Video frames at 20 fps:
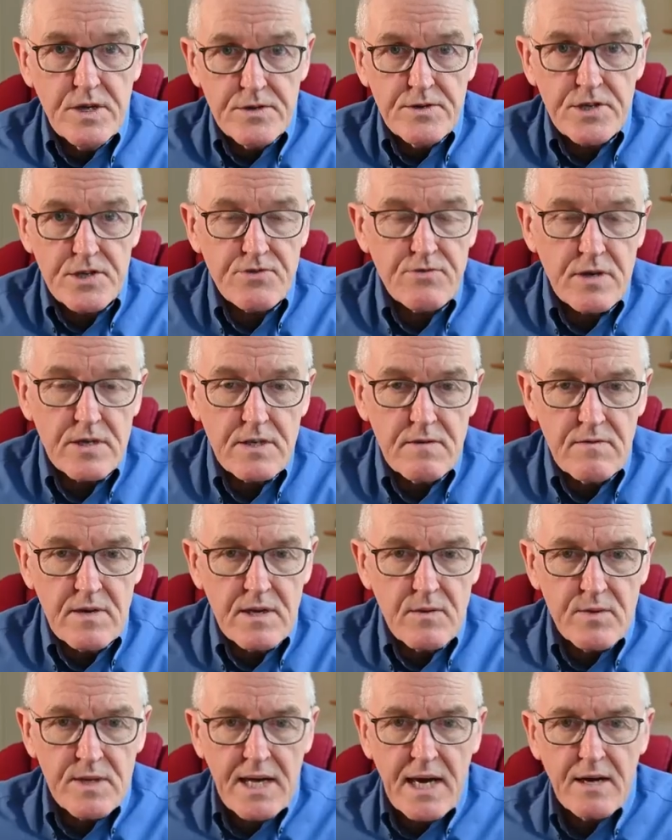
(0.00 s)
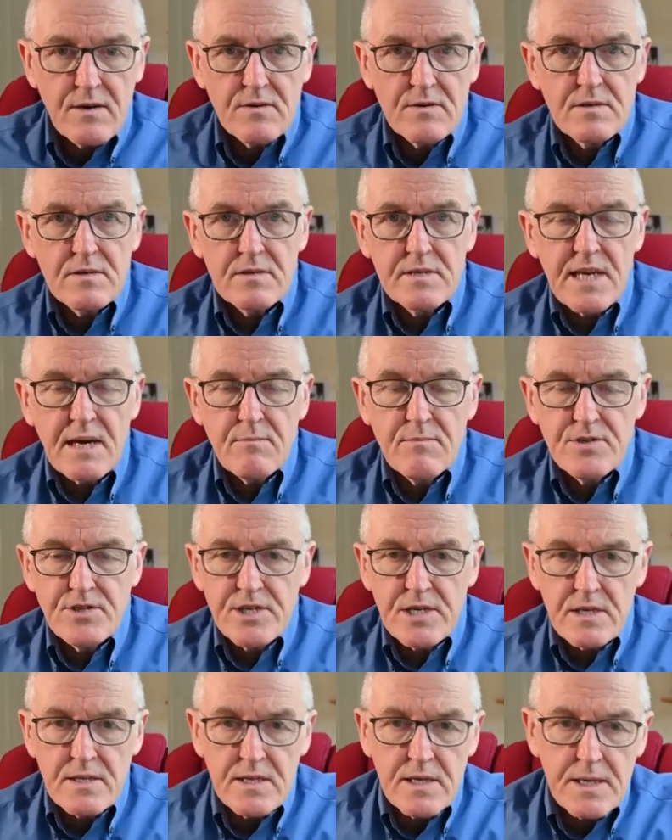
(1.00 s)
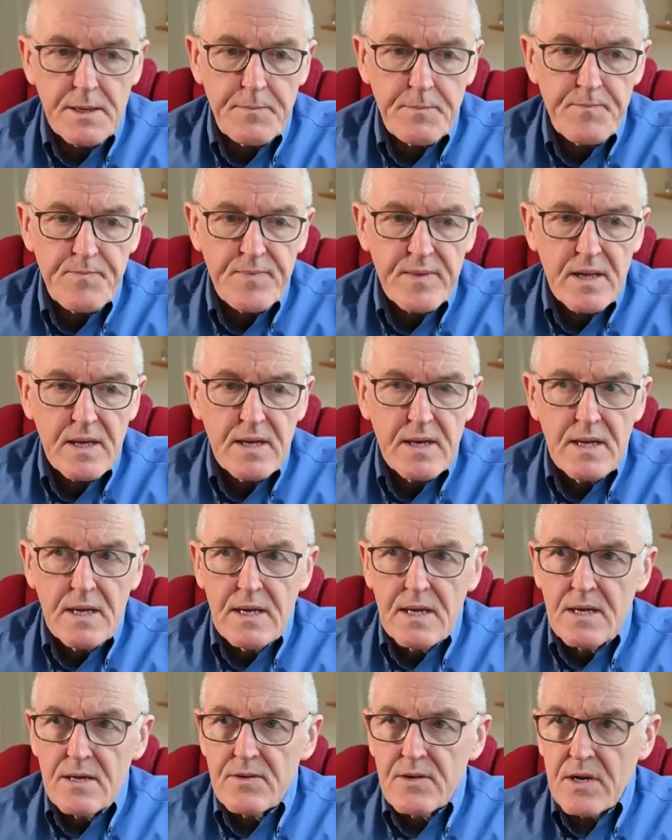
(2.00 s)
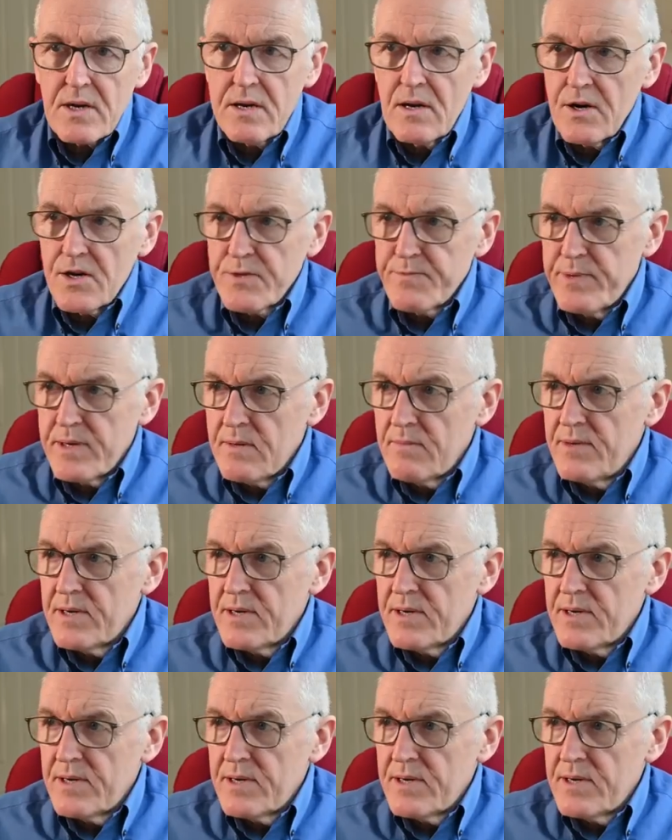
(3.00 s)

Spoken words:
non-destructively without damaging the cloth.